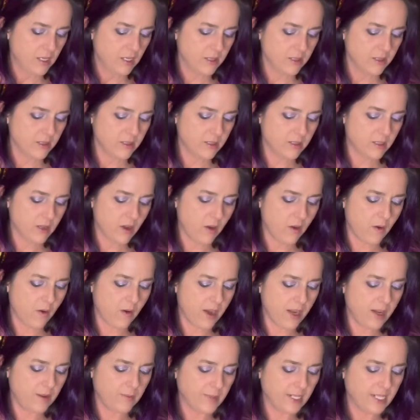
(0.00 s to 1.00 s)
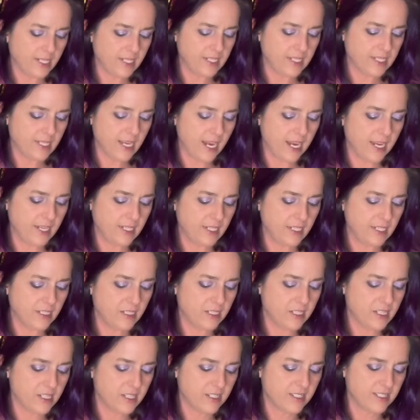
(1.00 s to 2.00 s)
So I'm excited
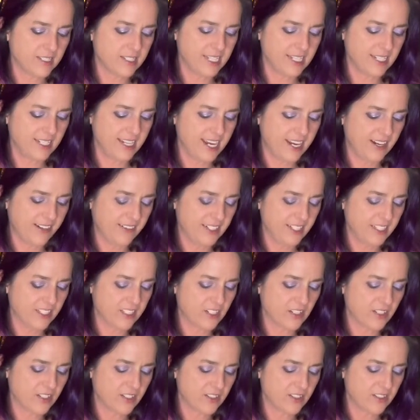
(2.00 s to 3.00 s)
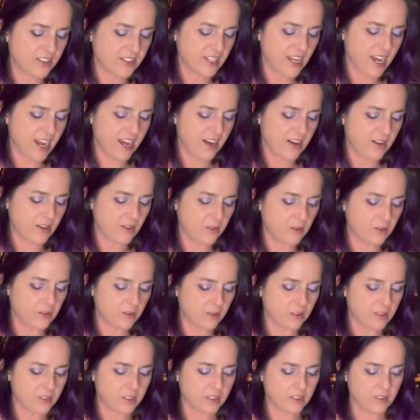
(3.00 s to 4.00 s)
to see how it turns
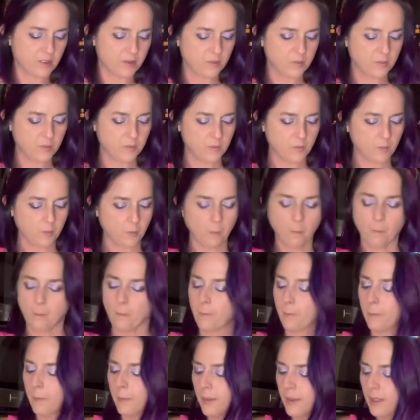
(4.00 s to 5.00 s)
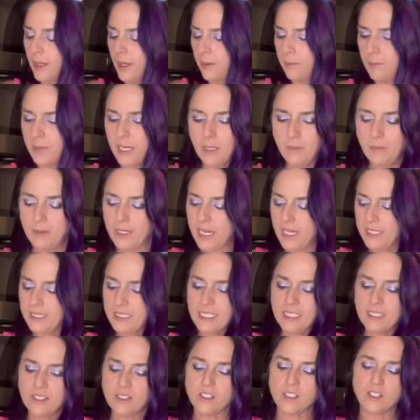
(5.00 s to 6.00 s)
out. Maybe I
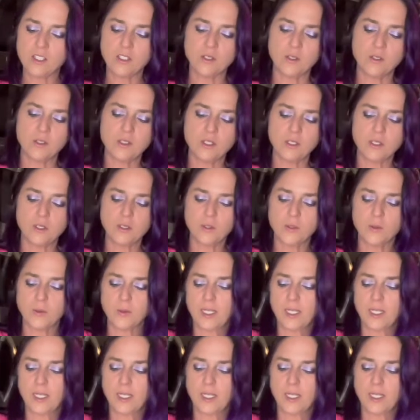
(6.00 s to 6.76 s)
need to do